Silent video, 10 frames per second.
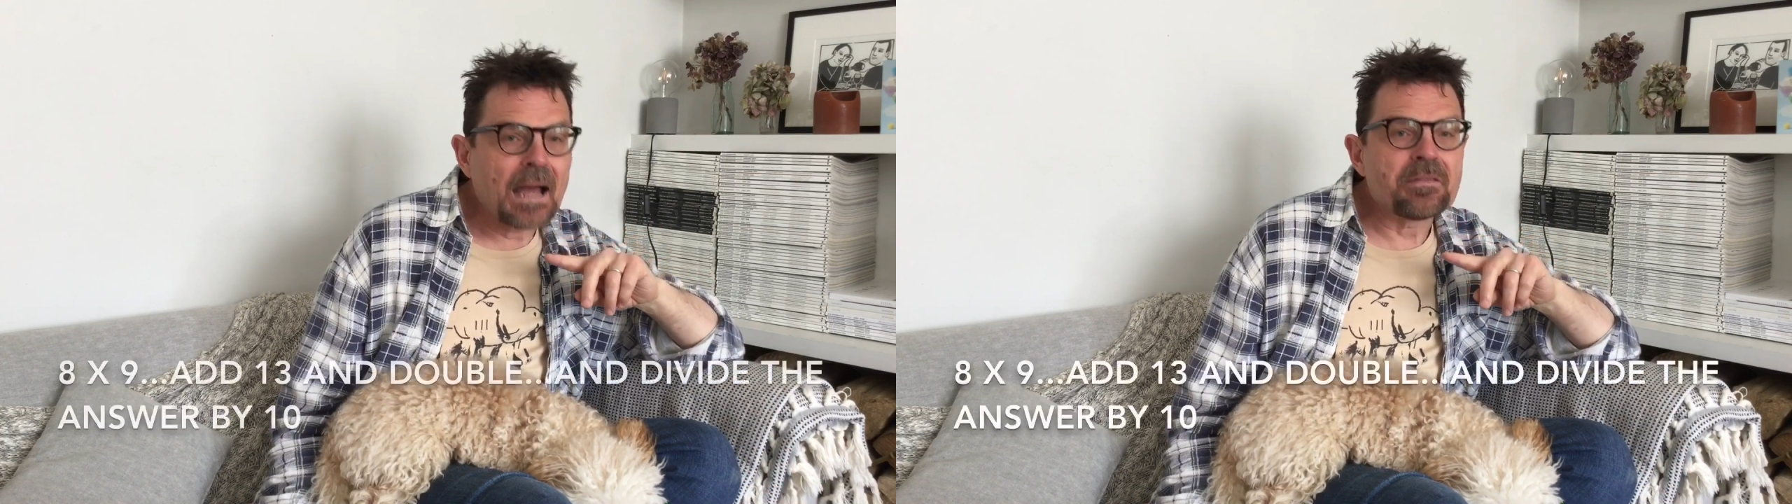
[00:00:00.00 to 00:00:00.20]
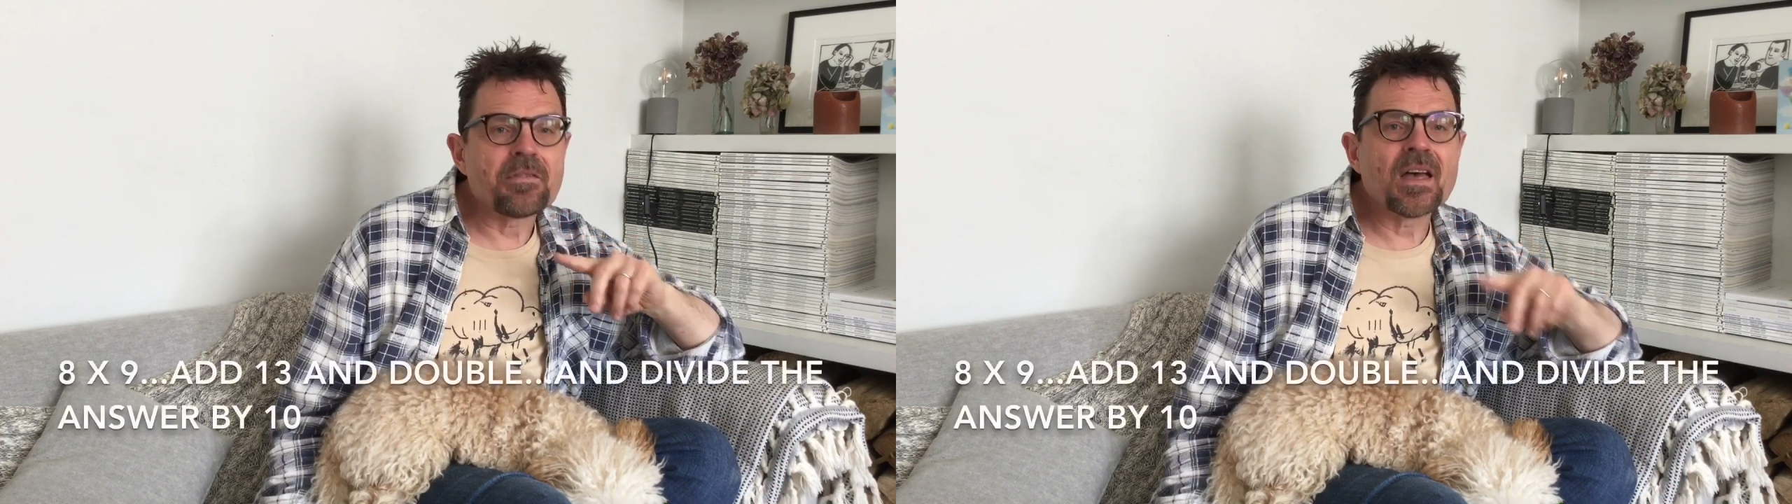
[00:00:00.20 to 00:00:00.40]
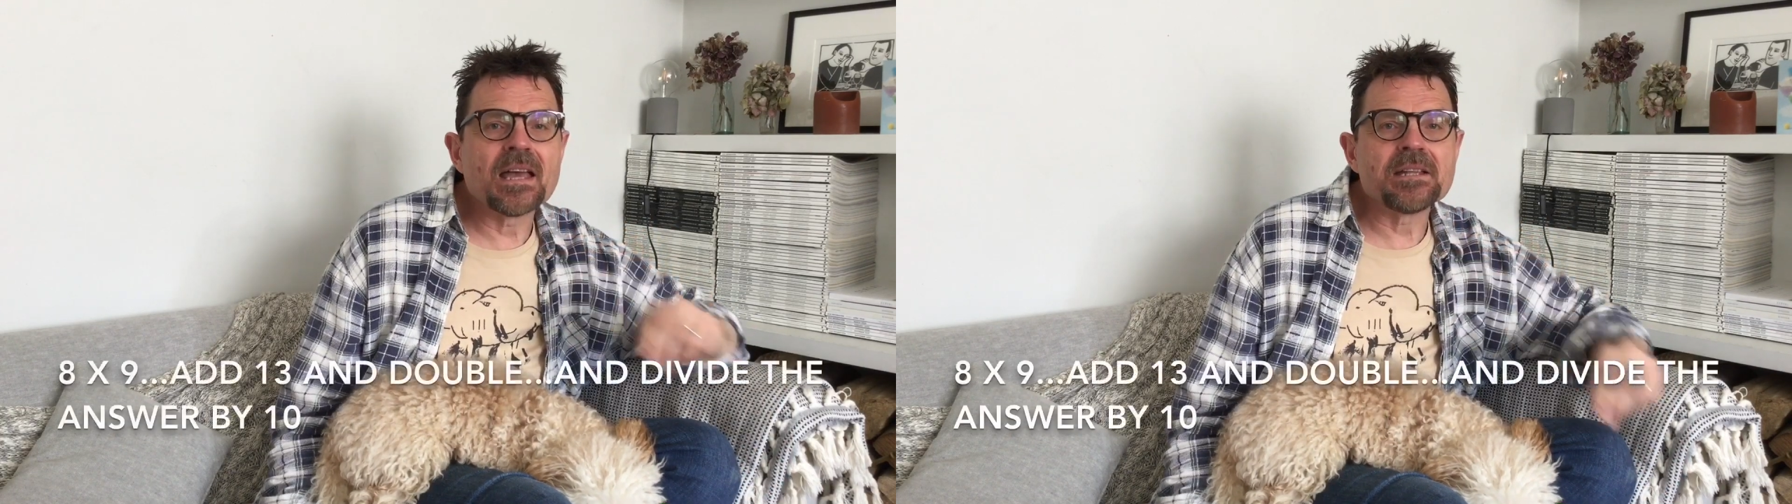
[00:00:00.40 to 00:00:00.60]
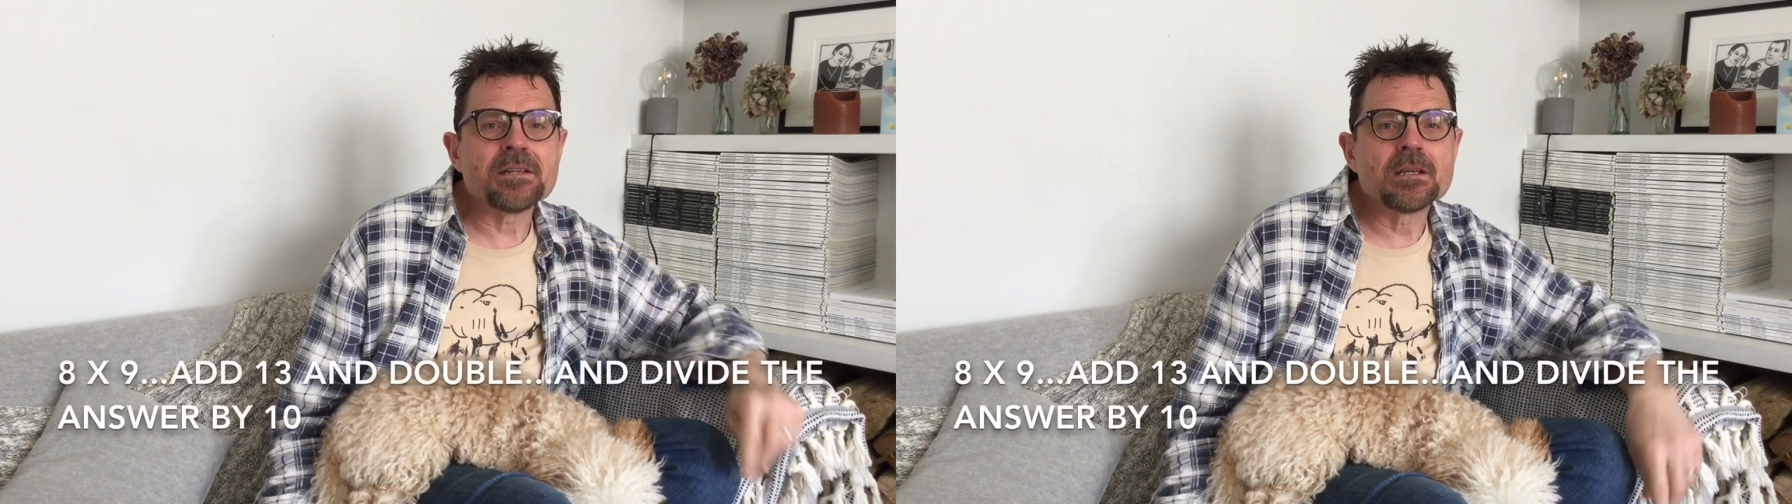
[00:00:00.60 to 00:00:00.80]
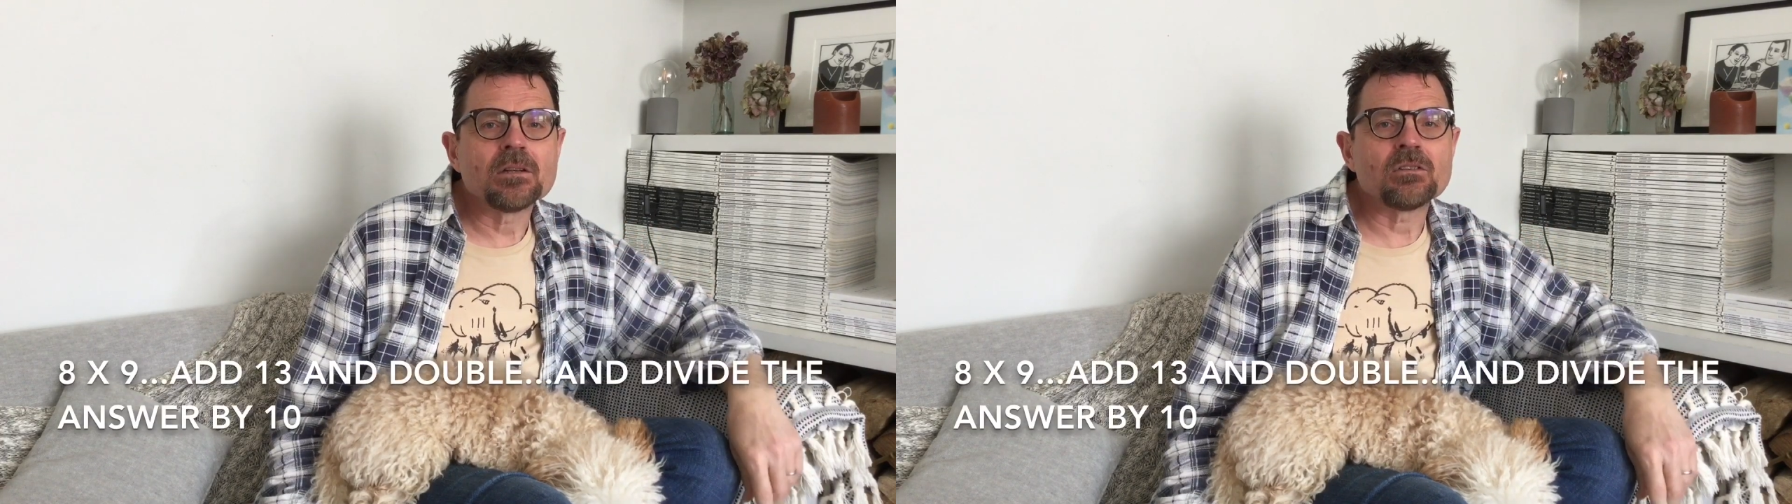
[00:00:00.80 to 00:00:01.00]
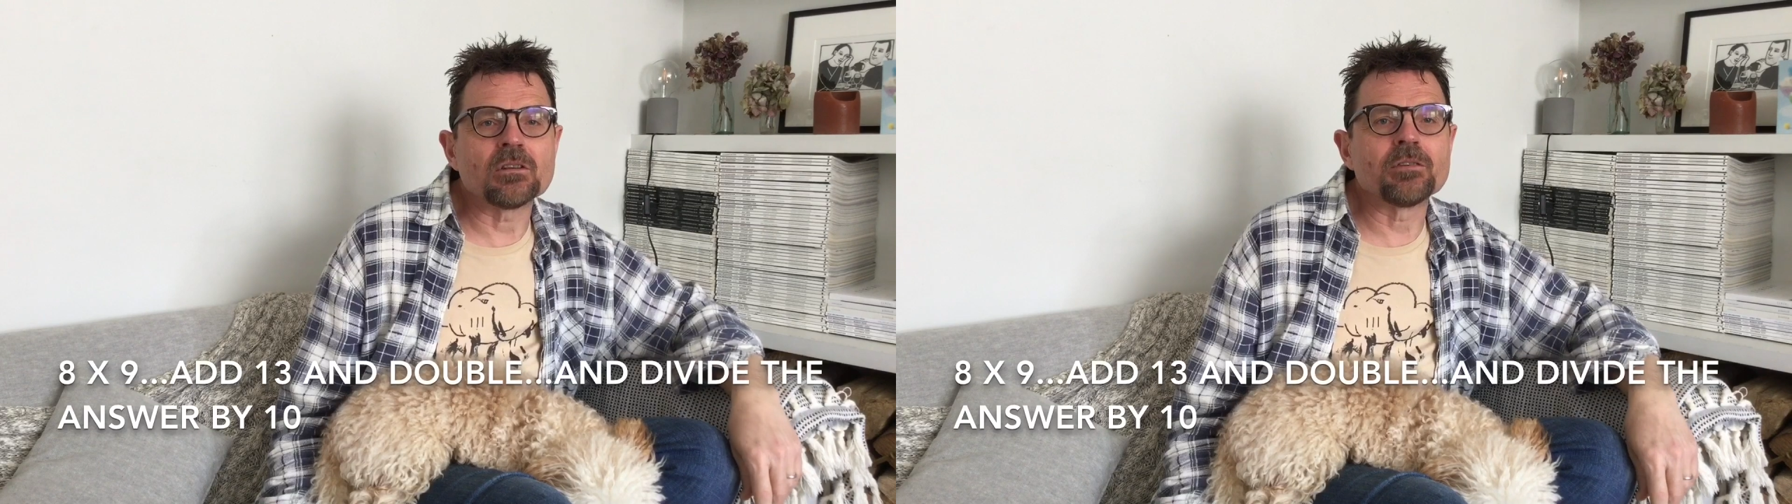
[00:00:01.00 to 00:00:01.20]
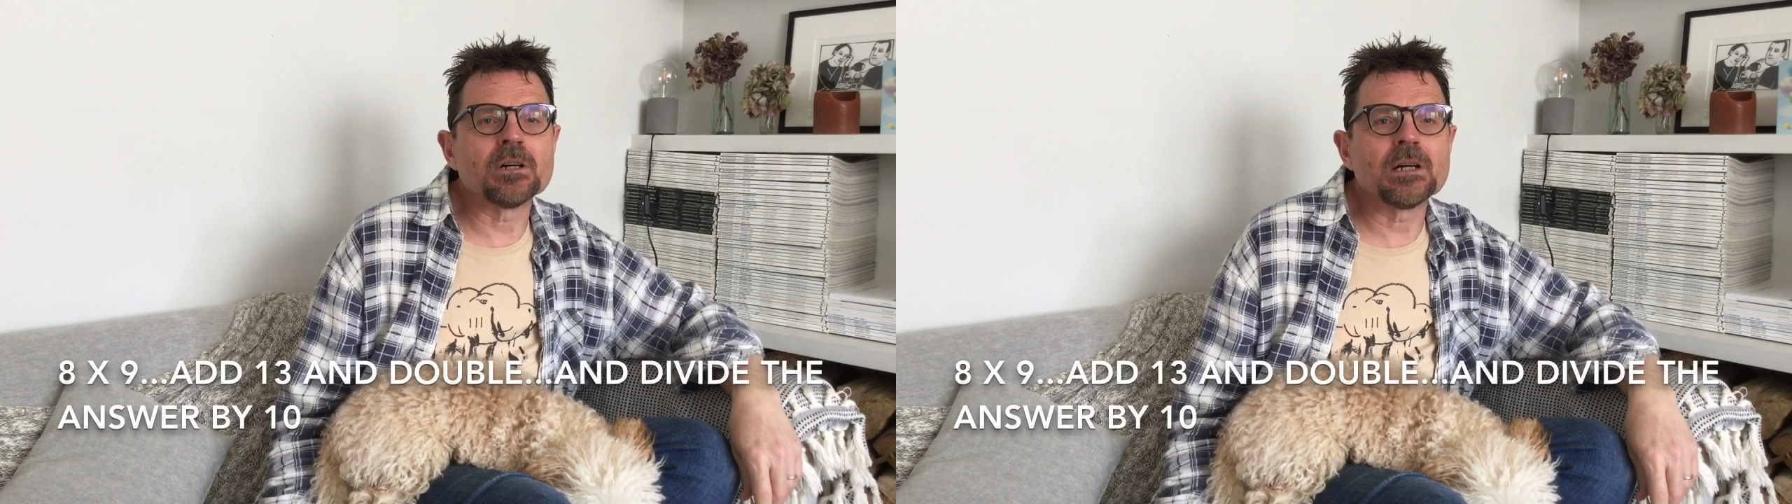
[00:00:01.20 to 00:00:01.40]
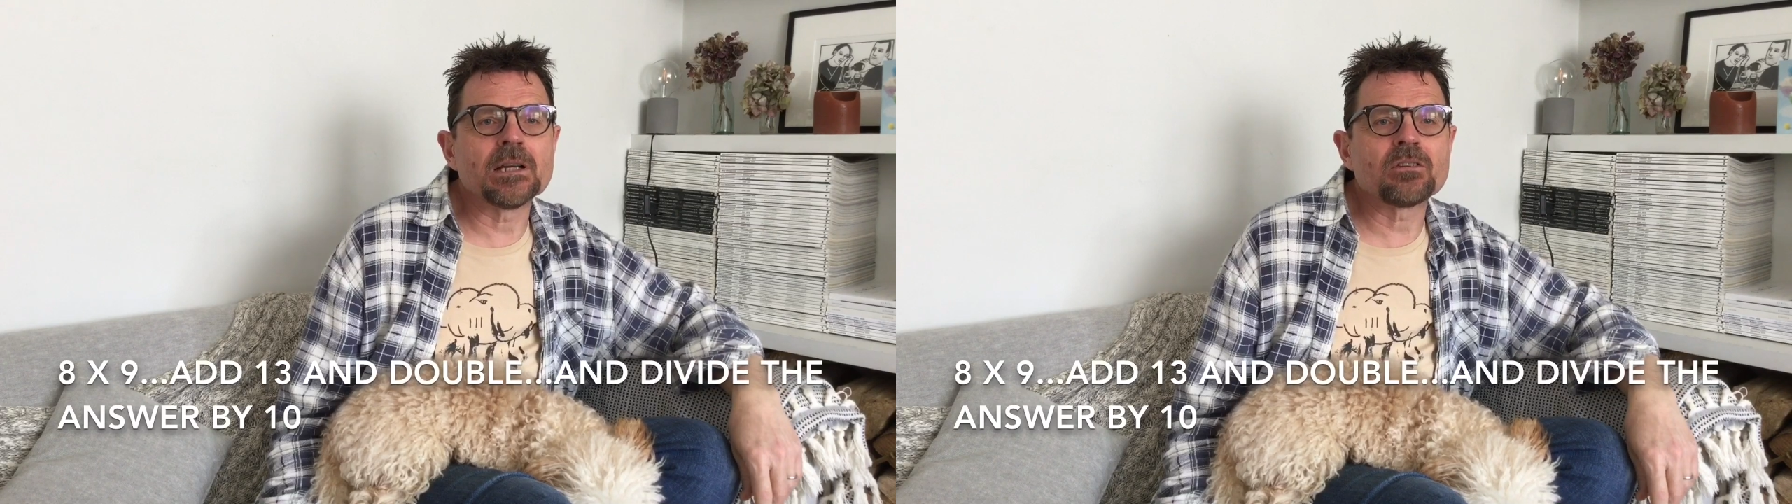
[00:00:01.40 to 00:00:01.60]
And then
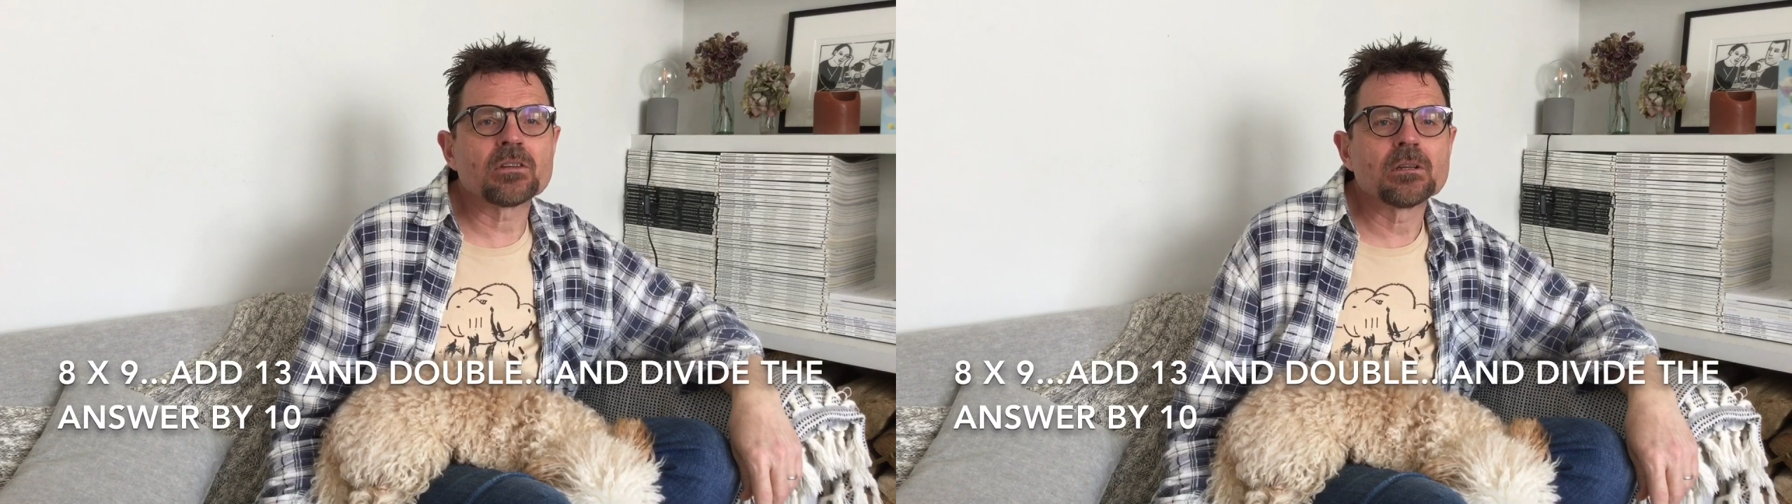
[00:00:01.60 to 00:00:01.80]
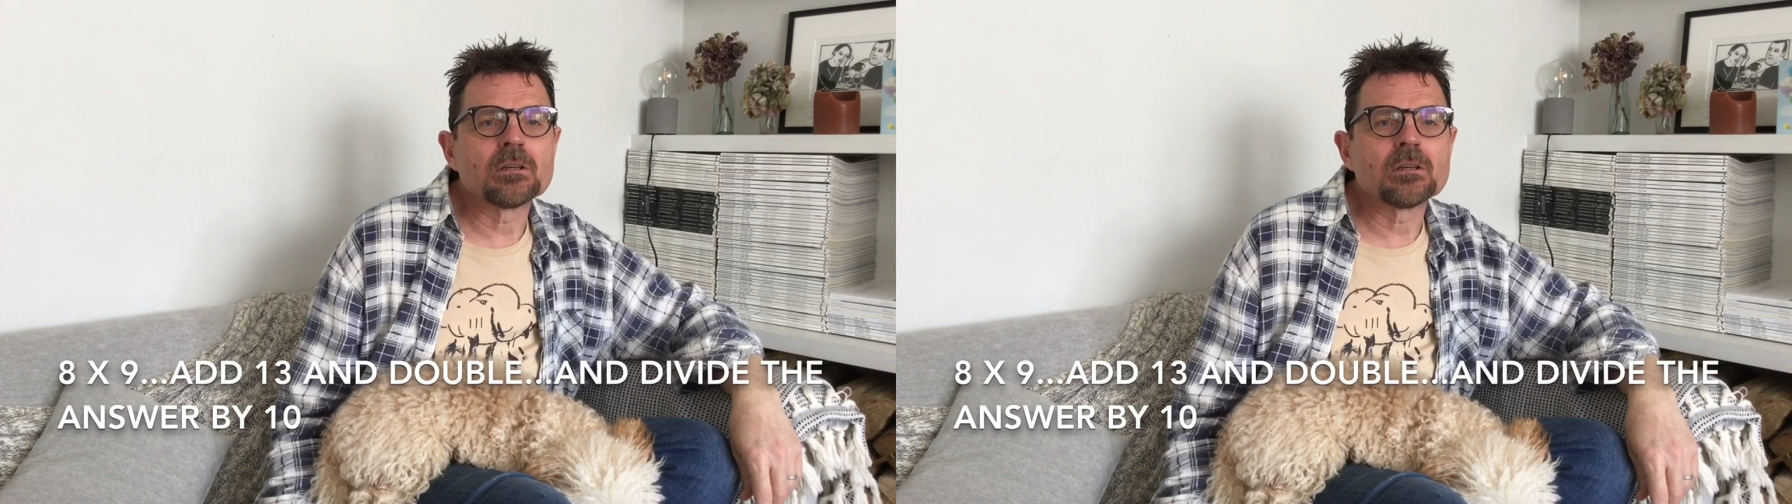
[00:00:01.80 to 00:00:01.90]
divide